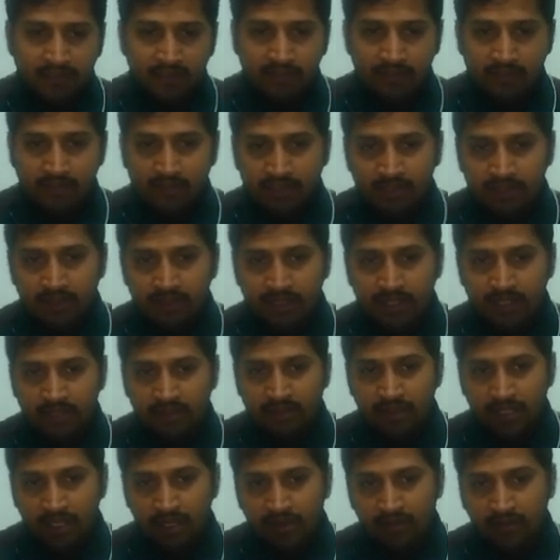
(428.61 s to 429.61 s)
because you
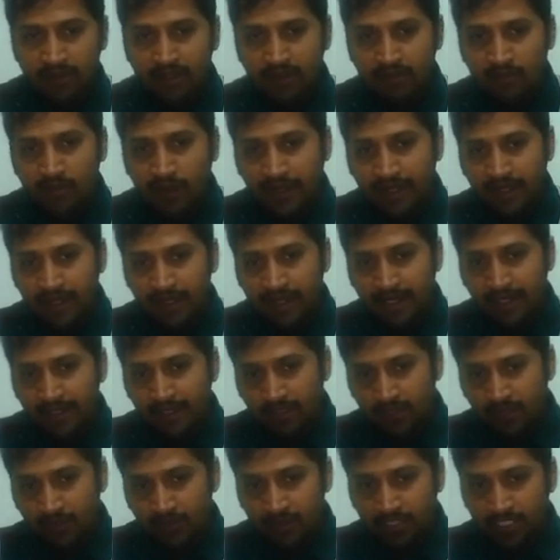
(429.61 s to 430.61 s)
are allowing white knight
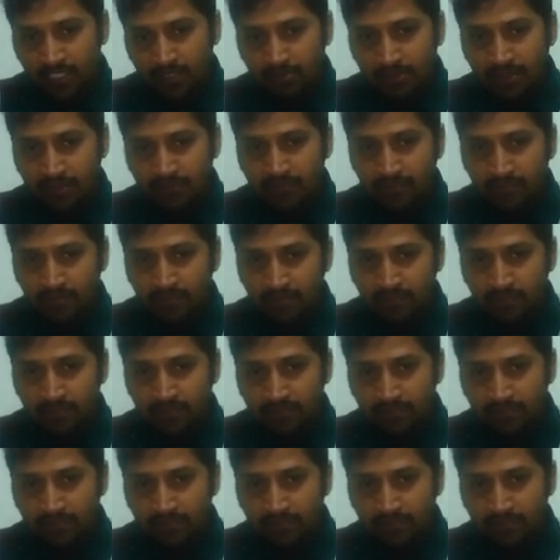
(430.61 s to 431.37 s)
to checkmate from